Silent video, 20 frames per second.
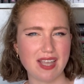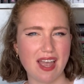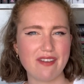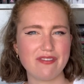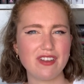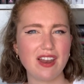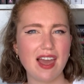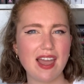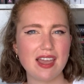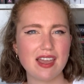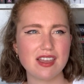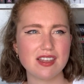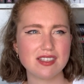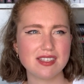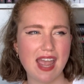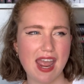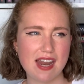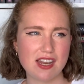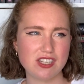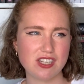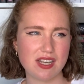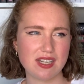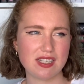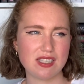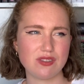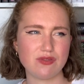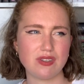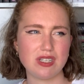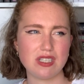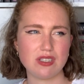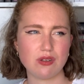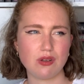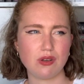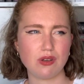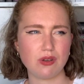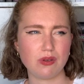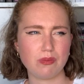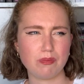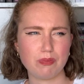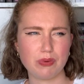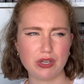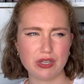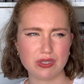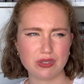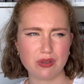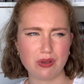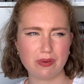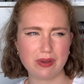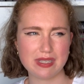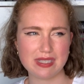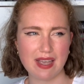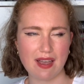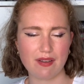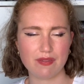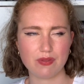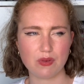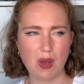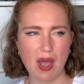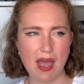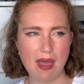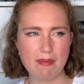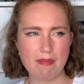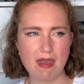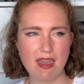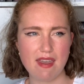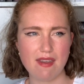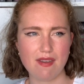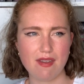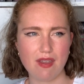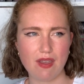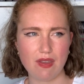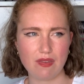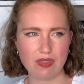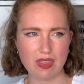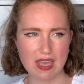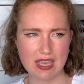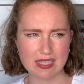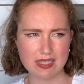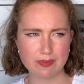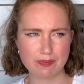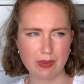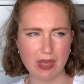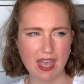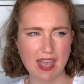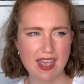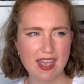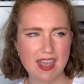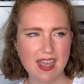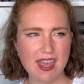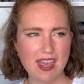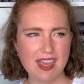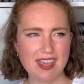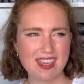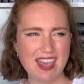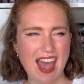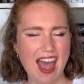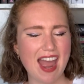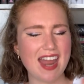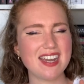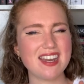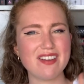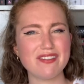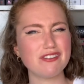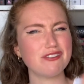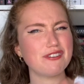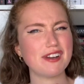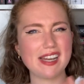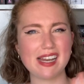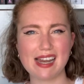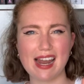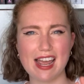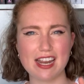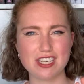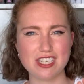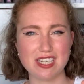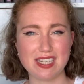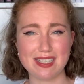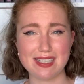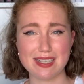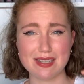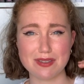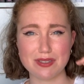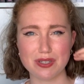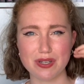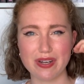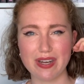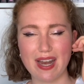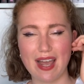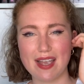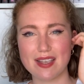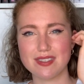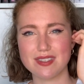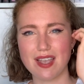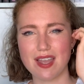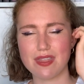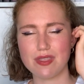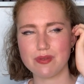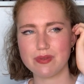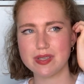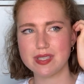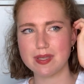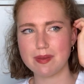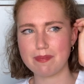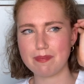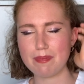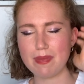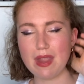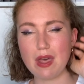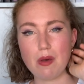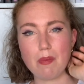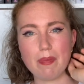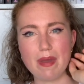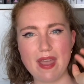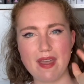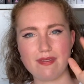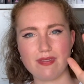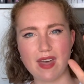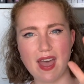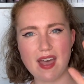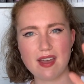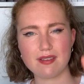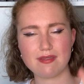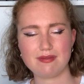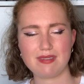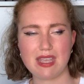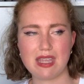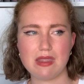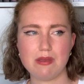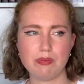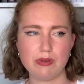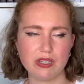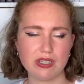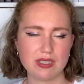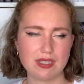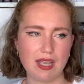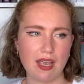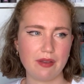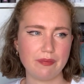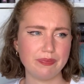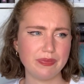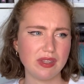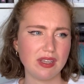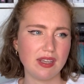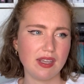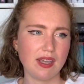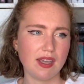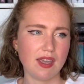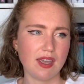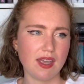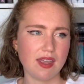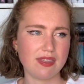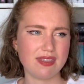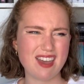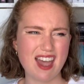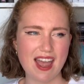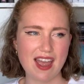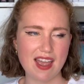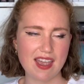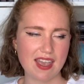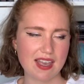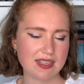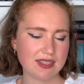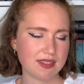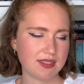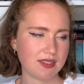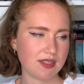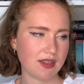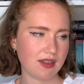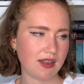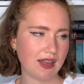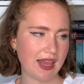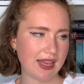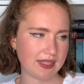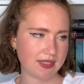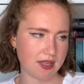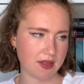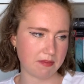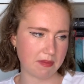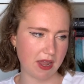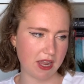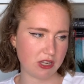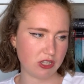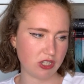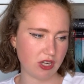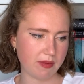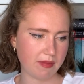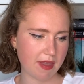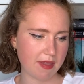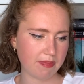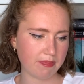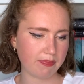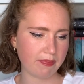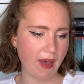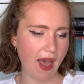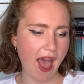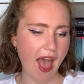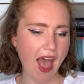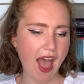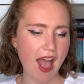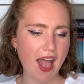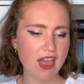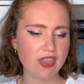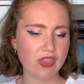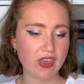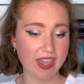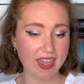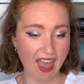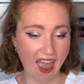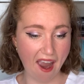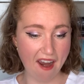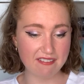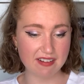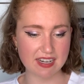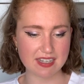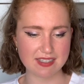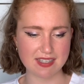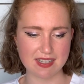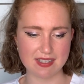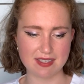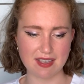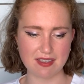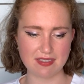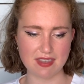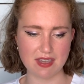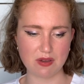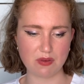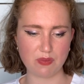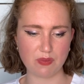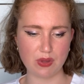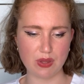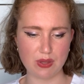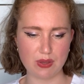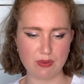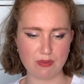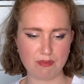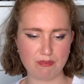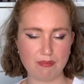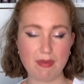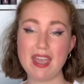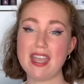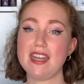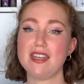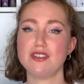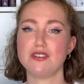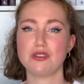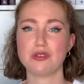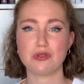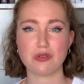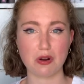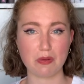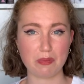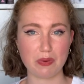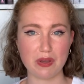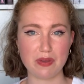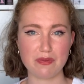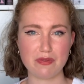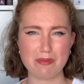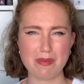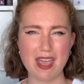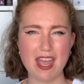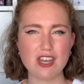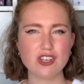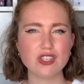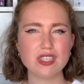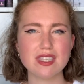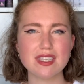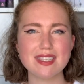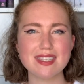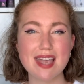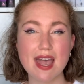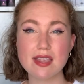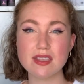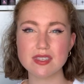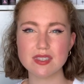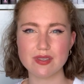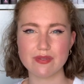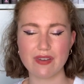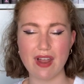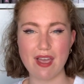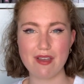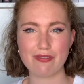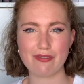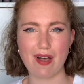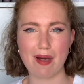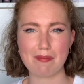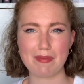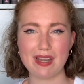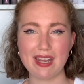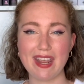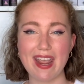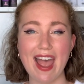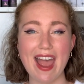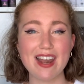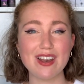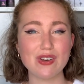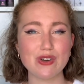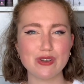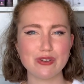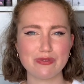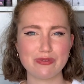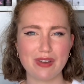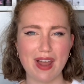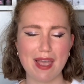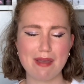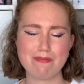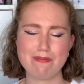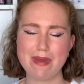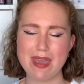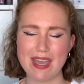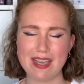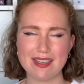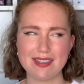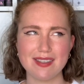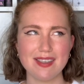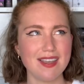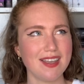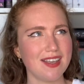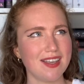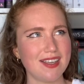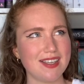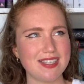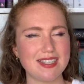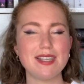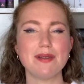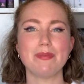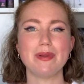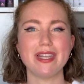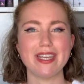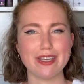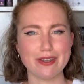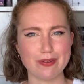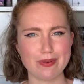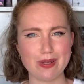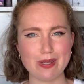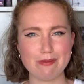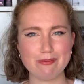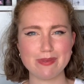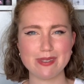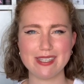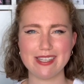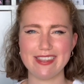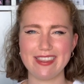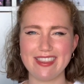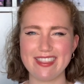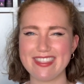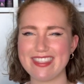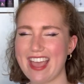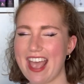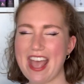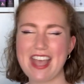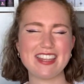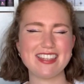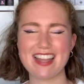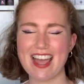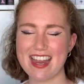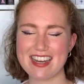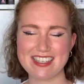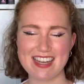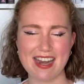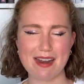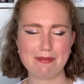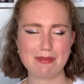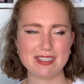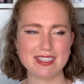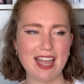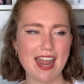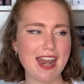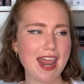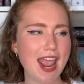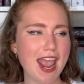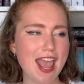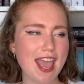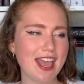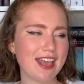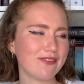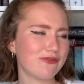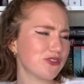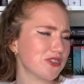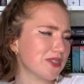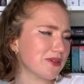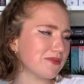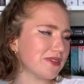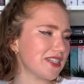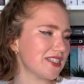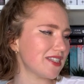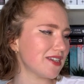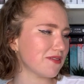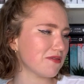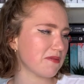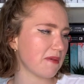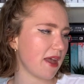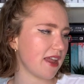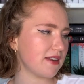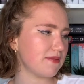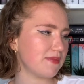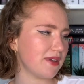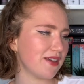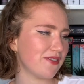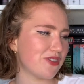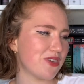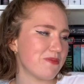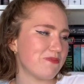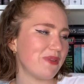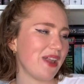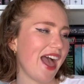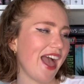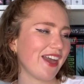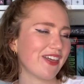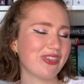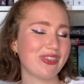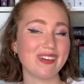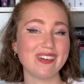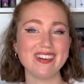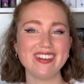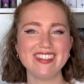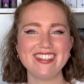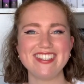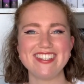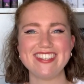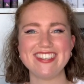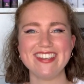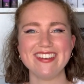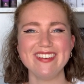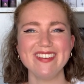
I feel like Taylor Jenkins Reid's books always have quite a bit of this but yeah I never really liked cheating storylines and there was a little bit of that in the book so that I guess lessened my enjoyment but the characters I think were the main strong point for me and just the sense of like family I love like big sibling groups and their like dynamics and it, for some reason it reminded me of the Blackthorns